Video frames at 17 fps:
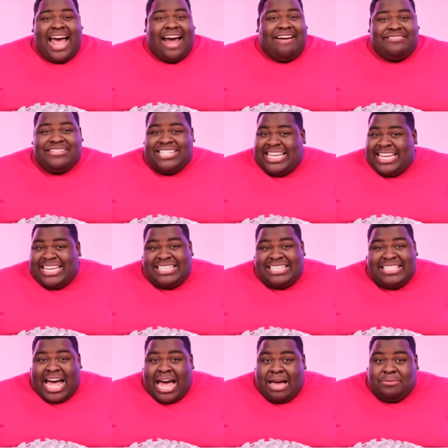I have to
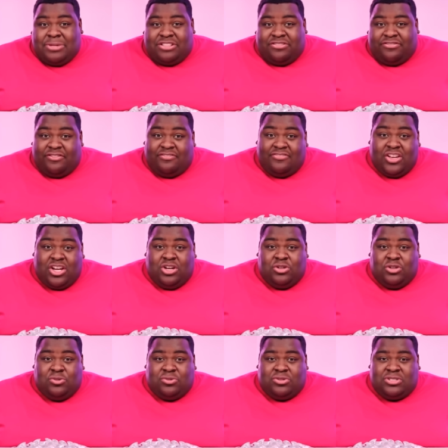eat diamonds for
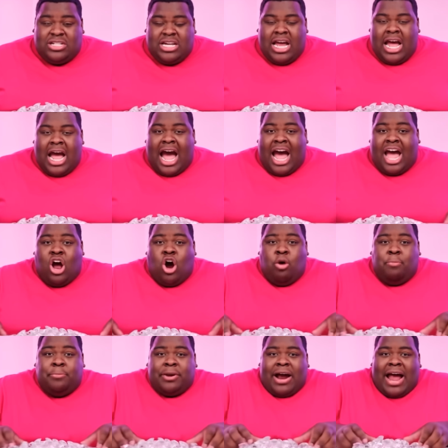views. I
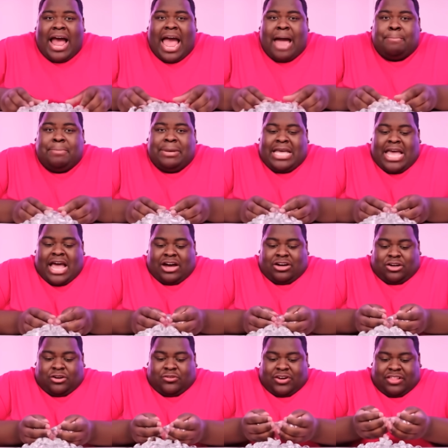hope you're happy,
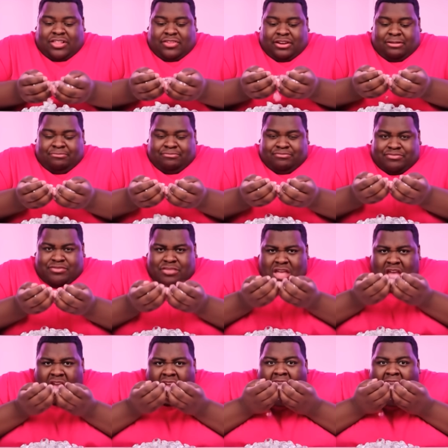algorithm.